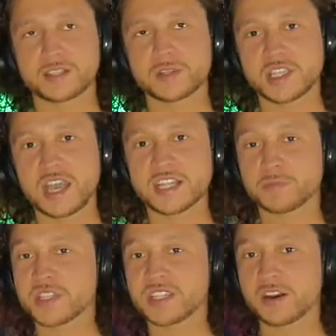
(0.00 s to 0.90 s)
To Giannis
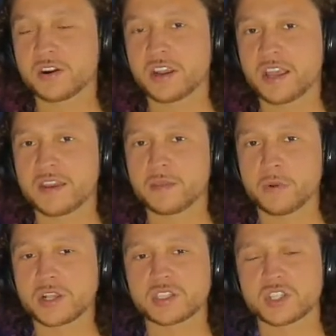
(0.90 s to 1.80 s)
play center, and the
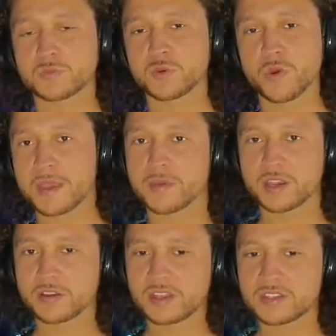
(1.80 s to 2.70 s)
Bucks to just be way
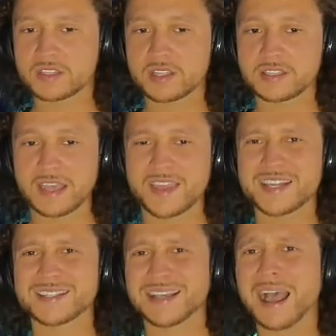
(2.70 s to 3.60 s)
bigger than the Suns, and they
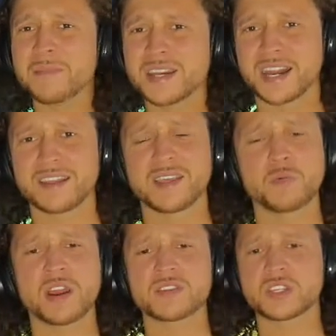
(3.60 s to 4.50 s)
dominated. They
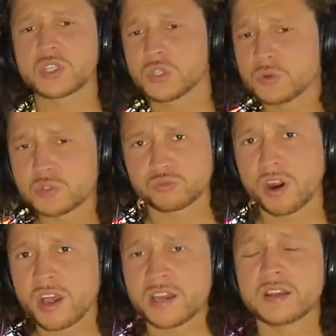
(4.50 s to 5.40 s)
went on this huge
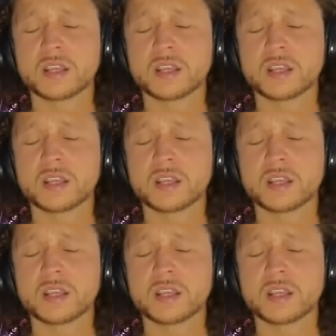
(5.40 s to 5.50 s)
run.